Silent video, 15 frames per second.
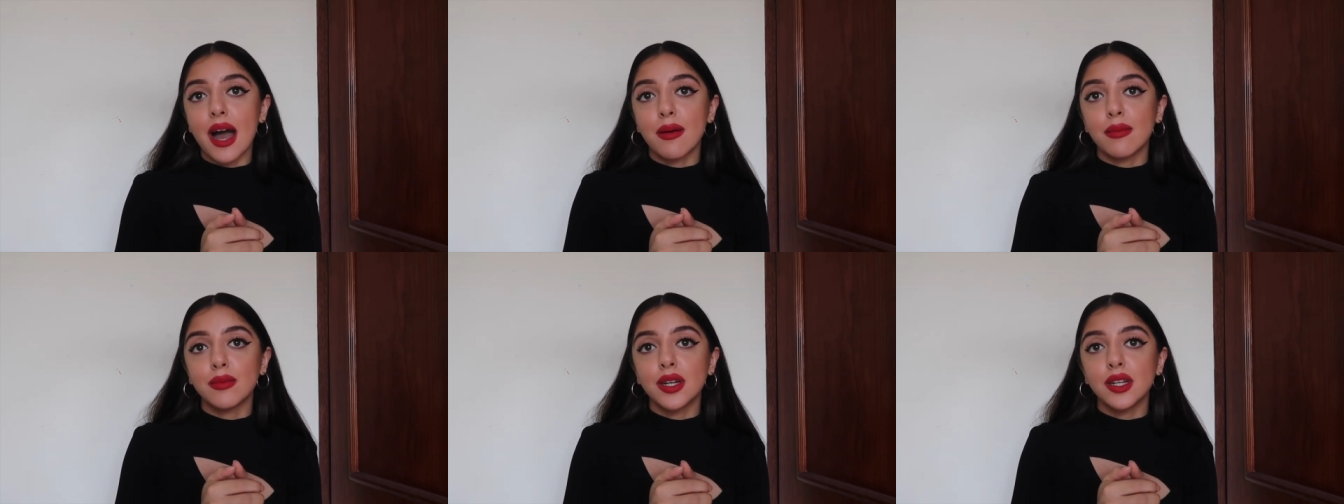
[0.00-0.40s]

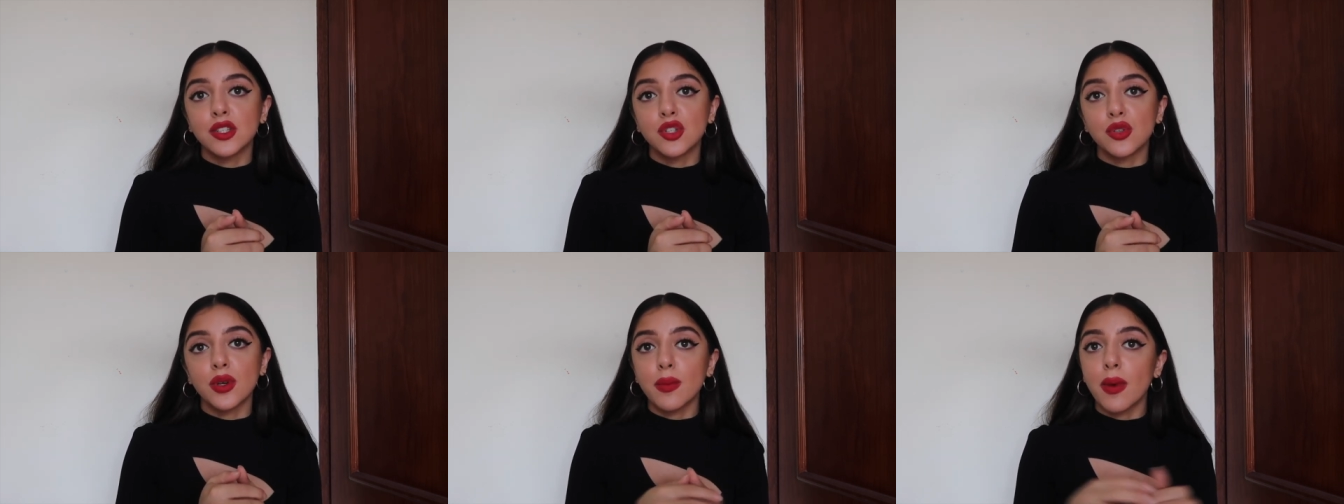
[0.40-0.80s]

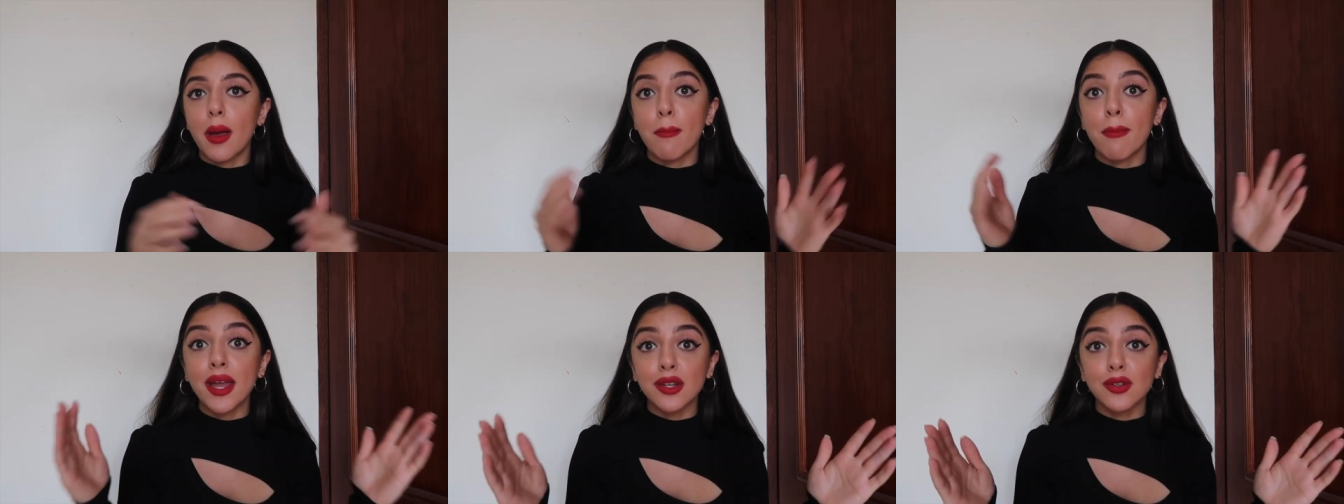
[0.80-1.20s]
am doing
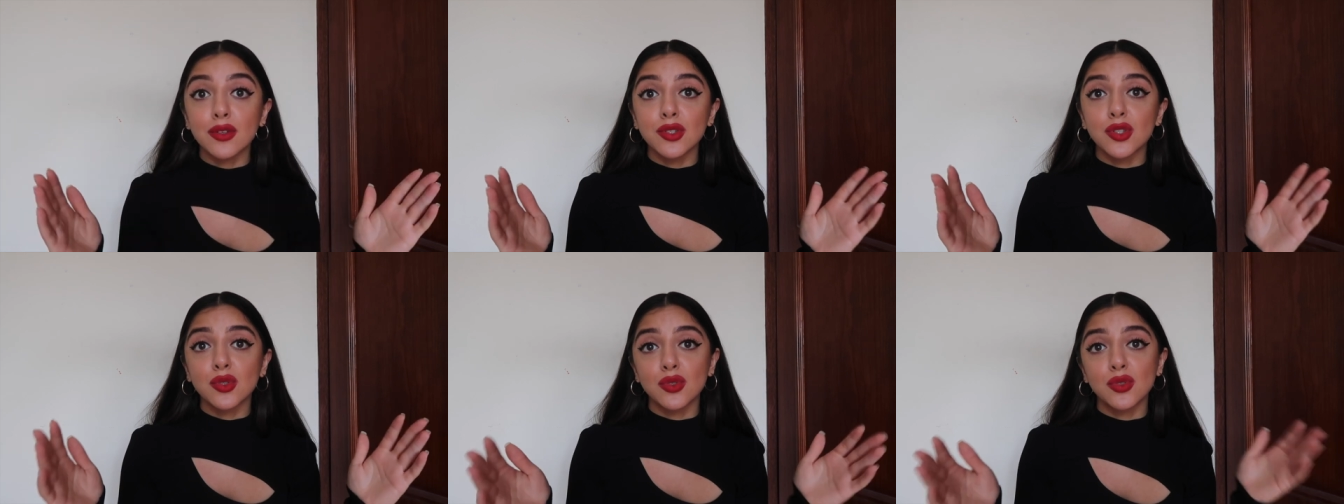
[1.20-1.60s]
my
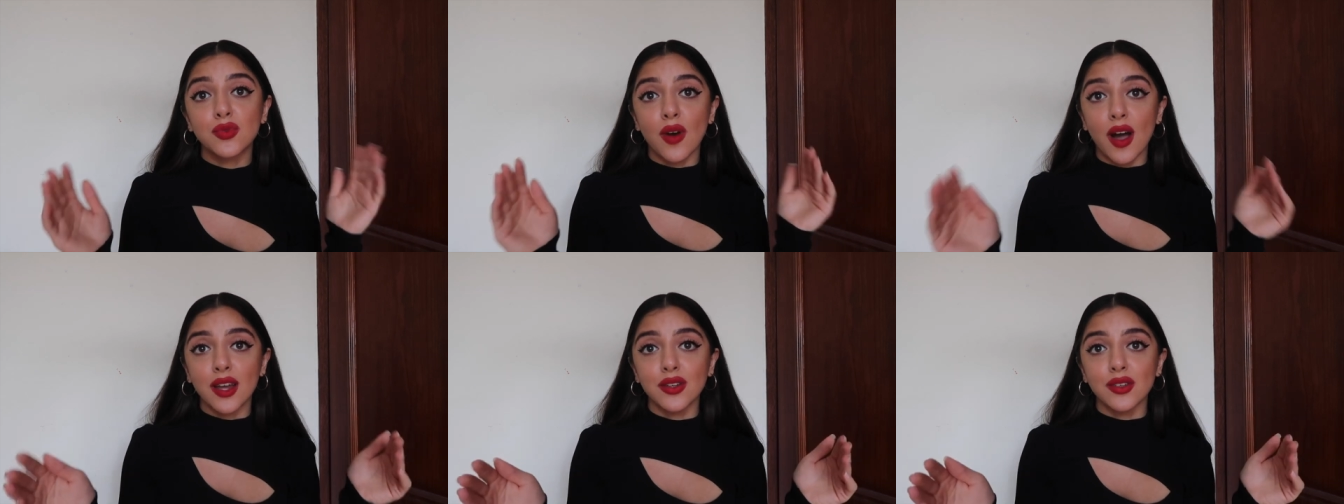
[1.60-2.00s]
medical school
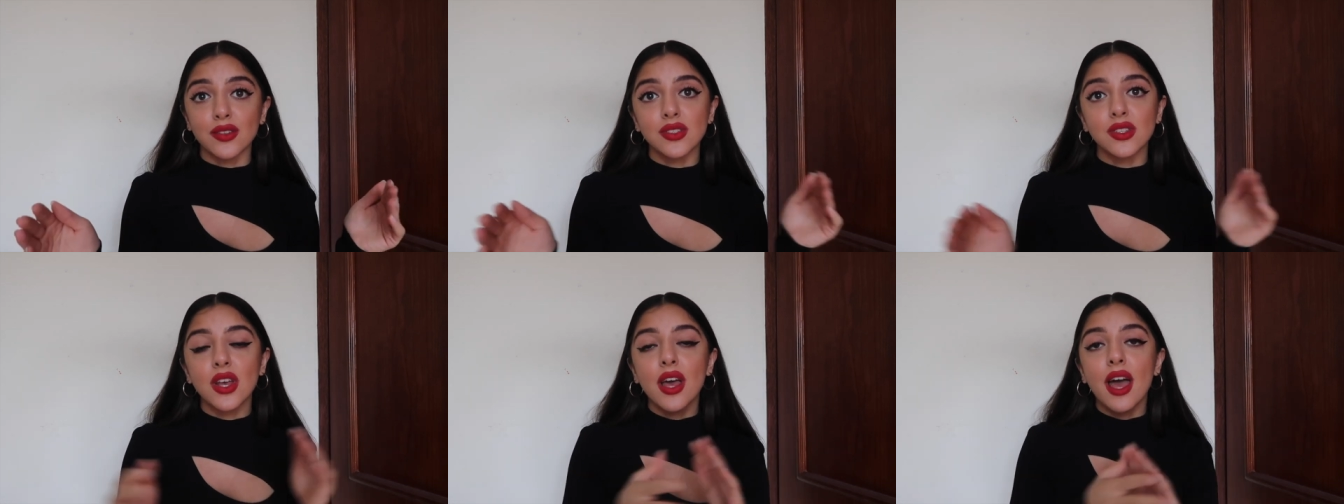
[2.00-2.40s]

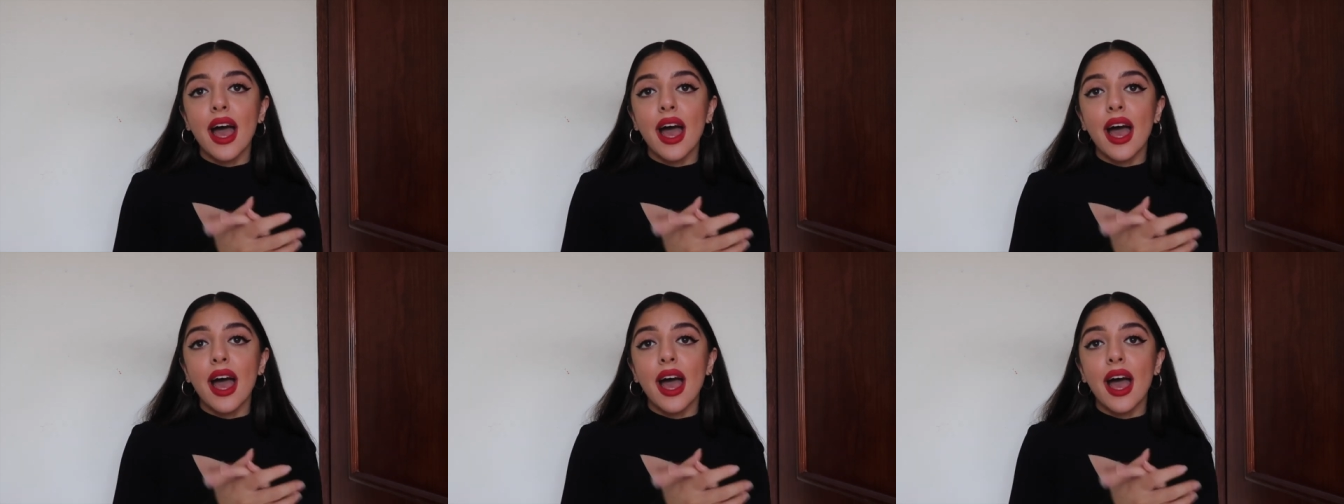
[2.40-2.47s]
finals